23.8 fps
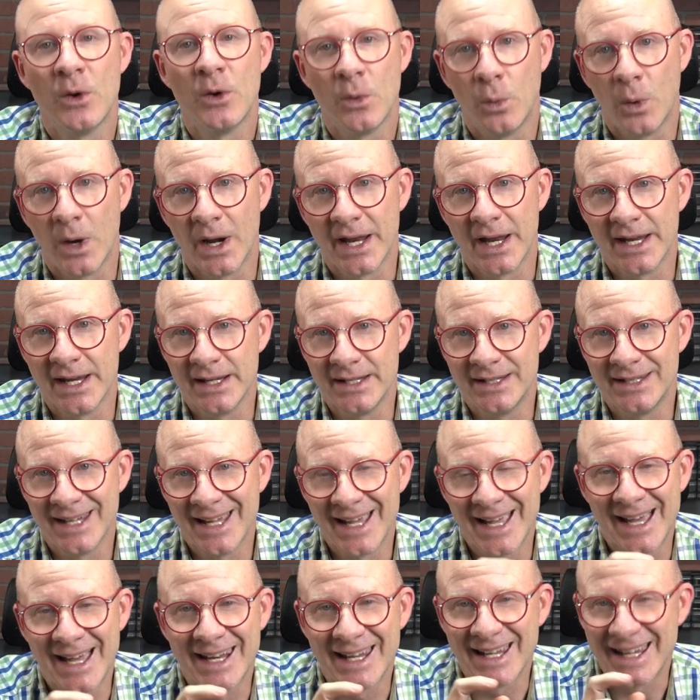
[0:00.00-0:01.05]
What he
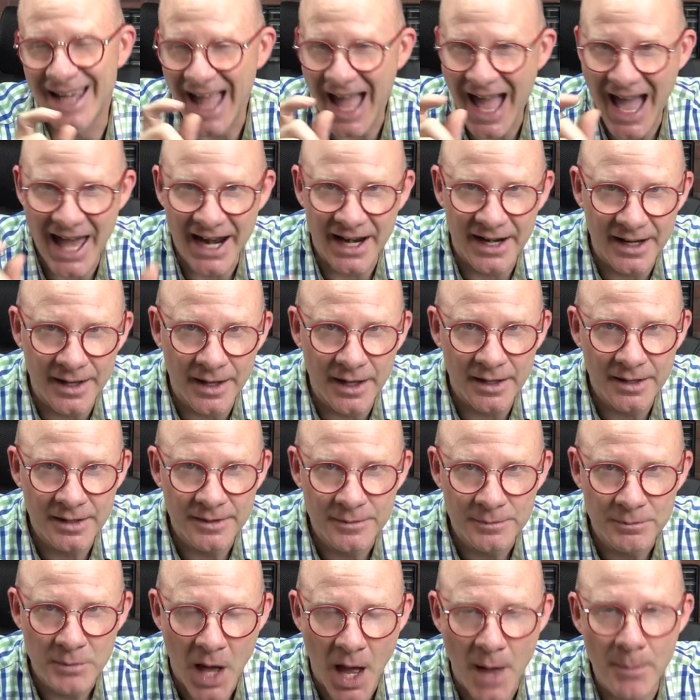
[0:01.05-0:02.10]
did, he added a,
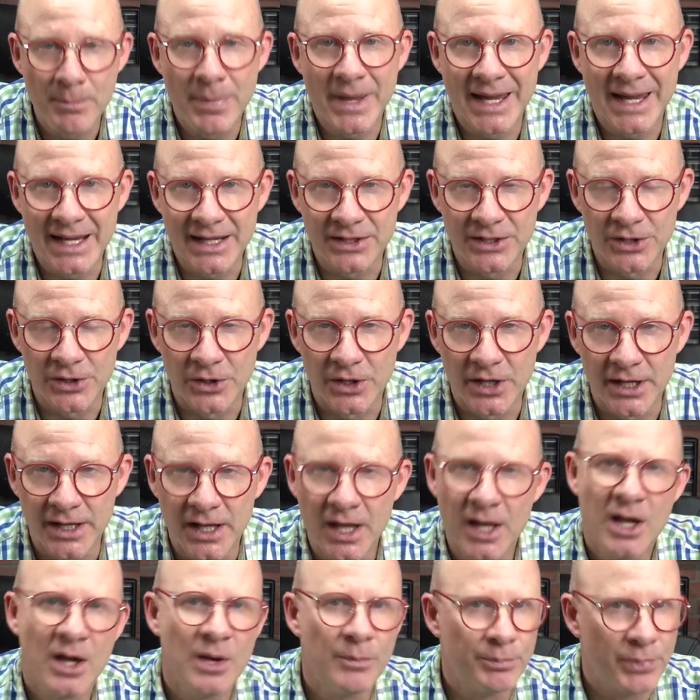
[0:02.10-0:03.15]
a bead to it,
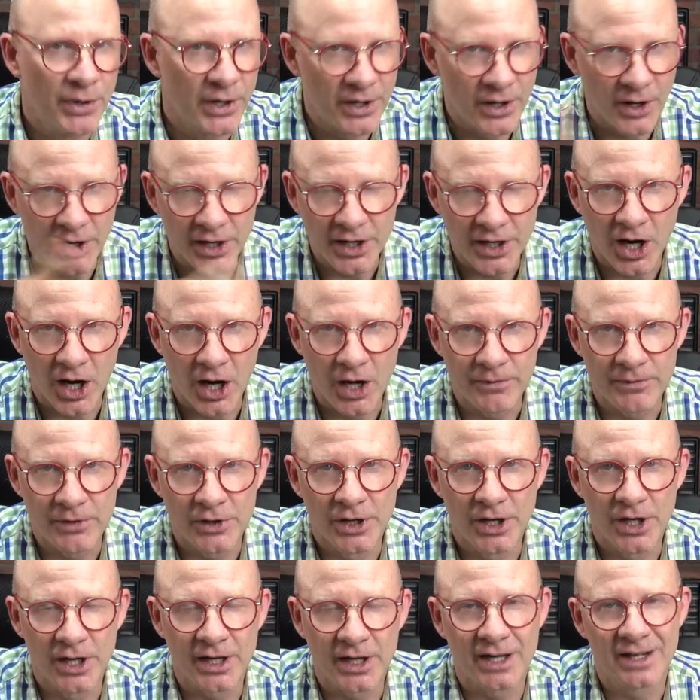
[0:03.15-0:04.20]
put it on a curved
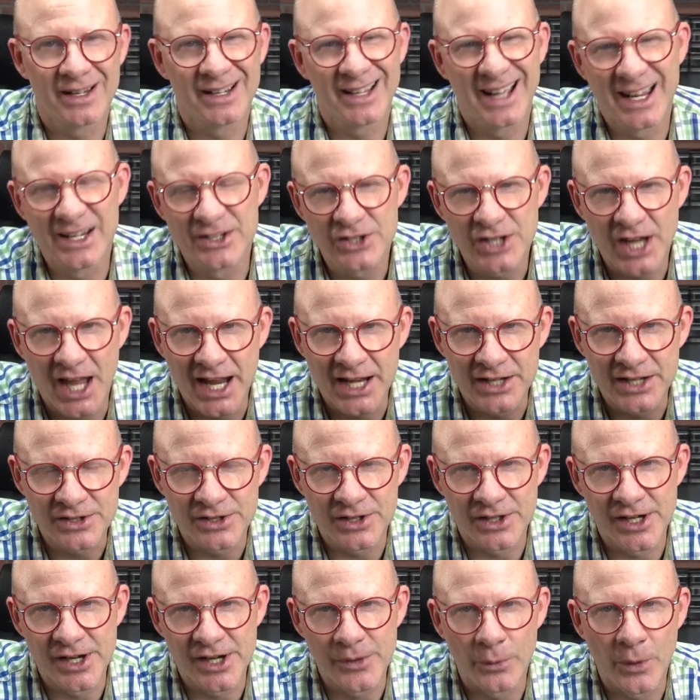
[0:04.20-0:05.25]
hook, and changed
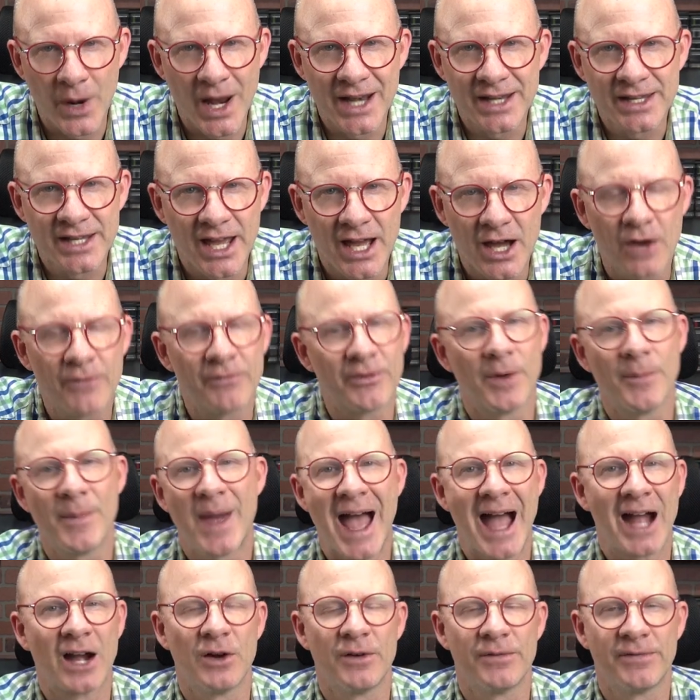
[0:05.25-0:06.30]
the red tail from
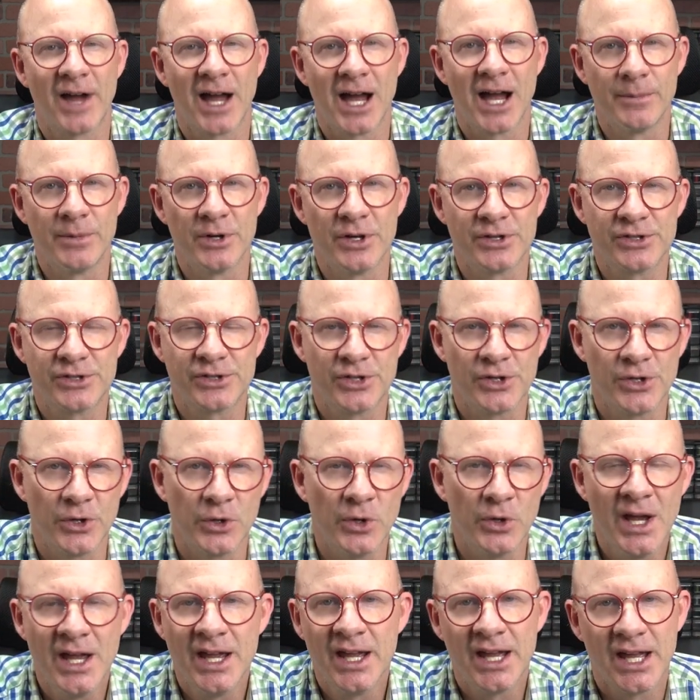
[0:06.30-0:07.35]
hackle fibers to
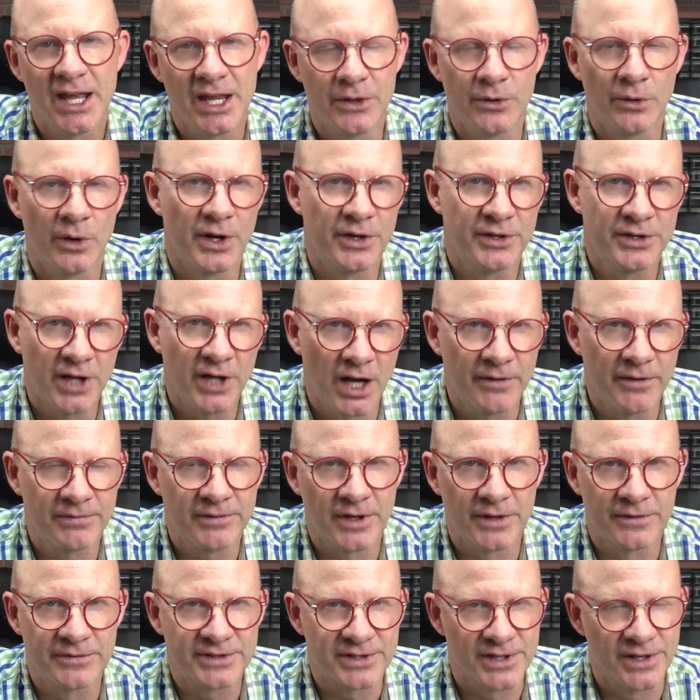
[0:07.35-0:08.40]
either a tuft
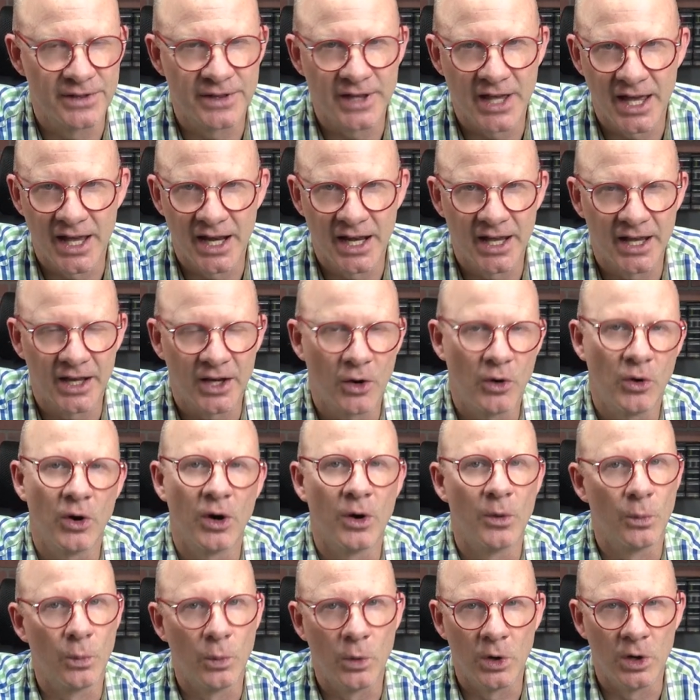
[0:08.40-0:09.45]
of synthetic or
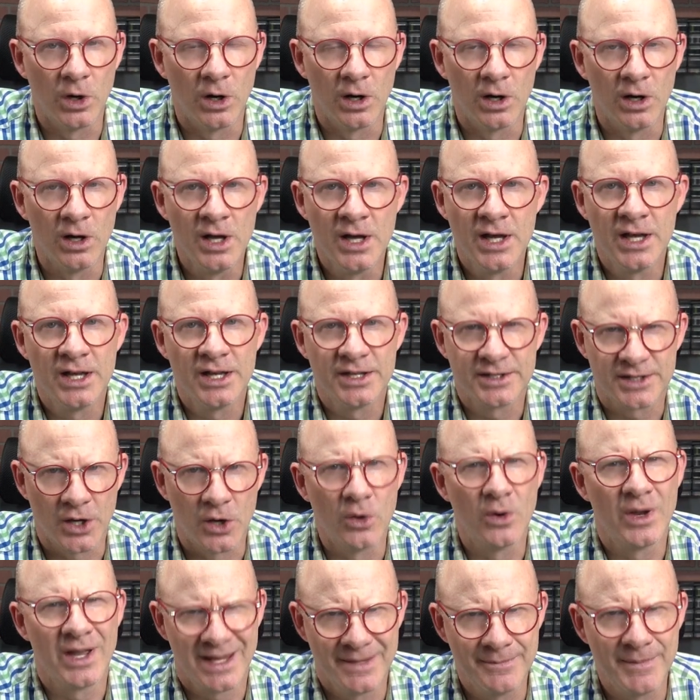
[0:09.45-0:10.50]
wool. So
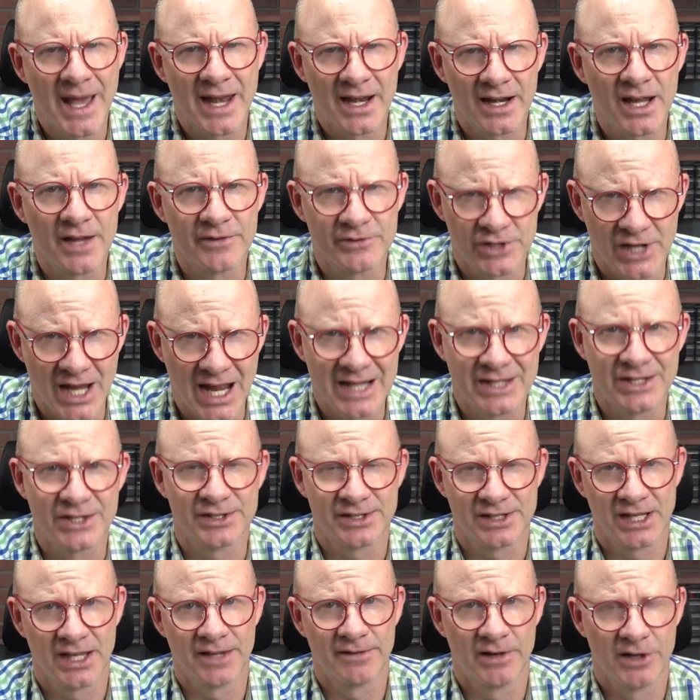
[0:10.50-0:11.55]
he made enough changes
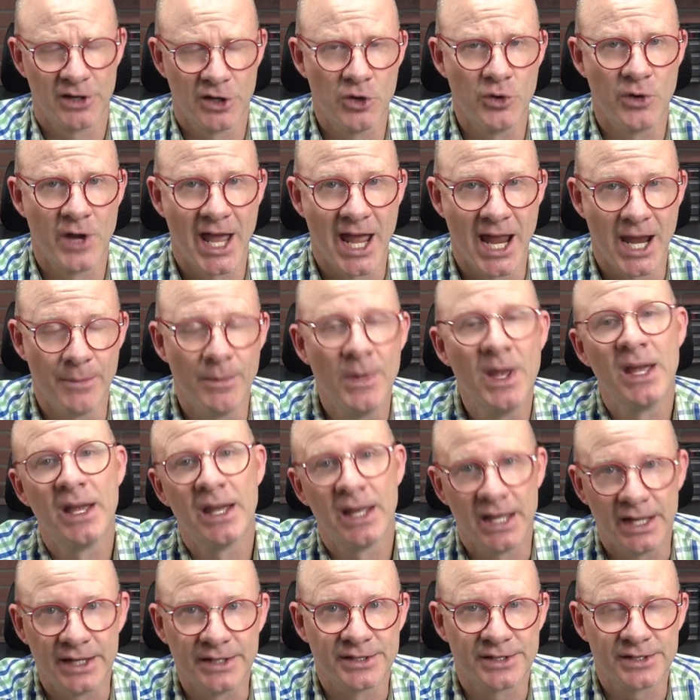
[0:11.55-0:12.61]
to give it a new name,
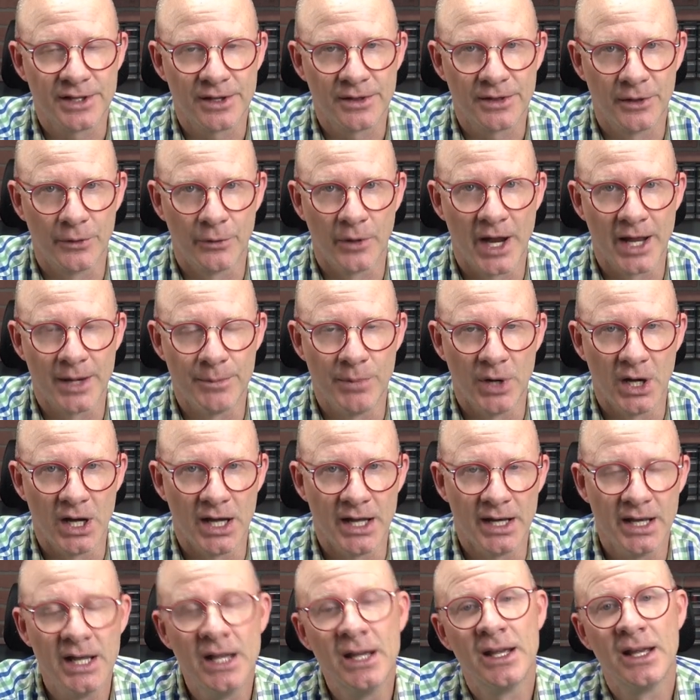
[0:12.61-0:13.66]
hence the
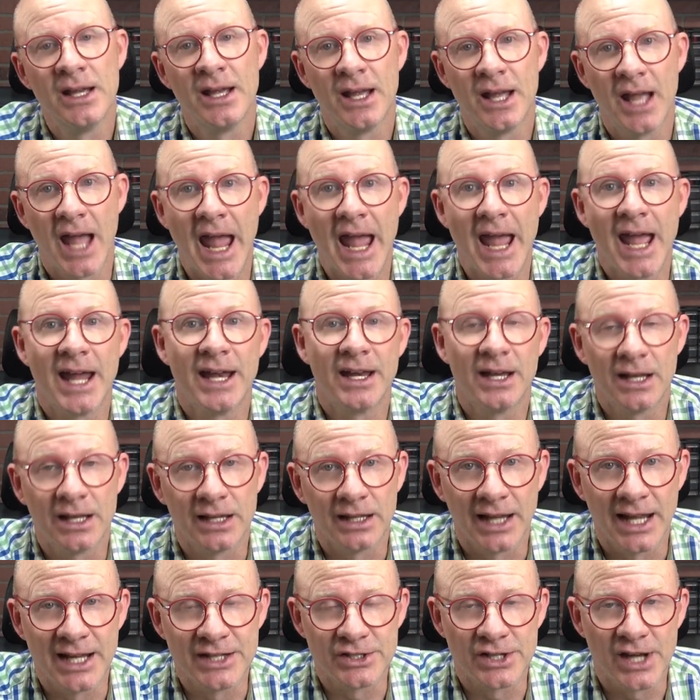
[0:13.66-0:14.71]
redbud. And
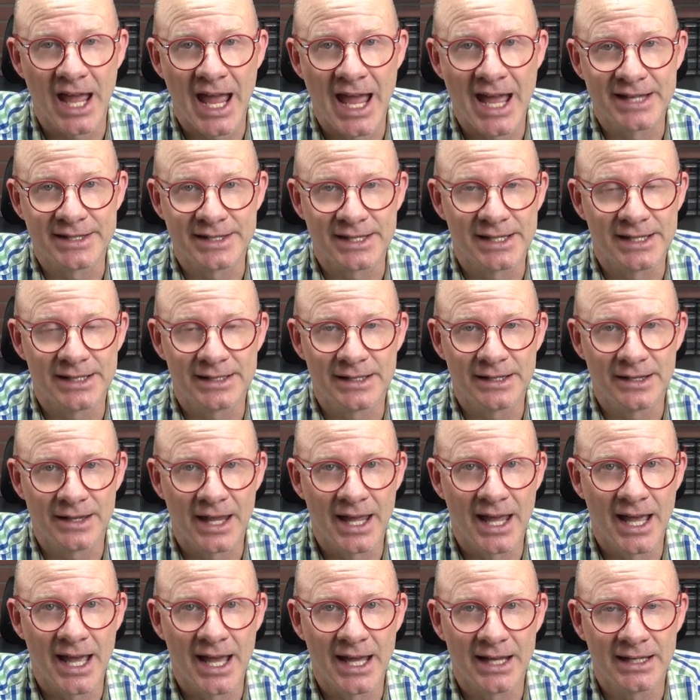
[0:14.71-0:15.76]
legend has it
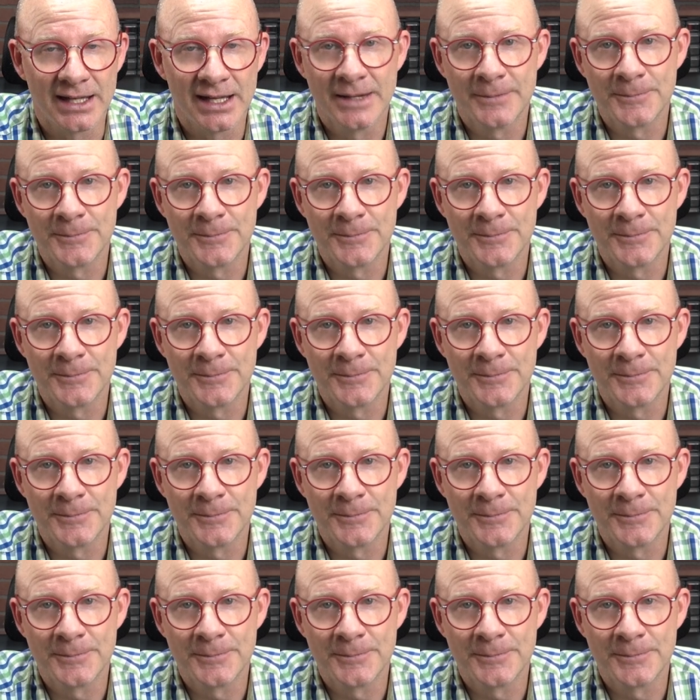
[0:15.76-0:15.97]
that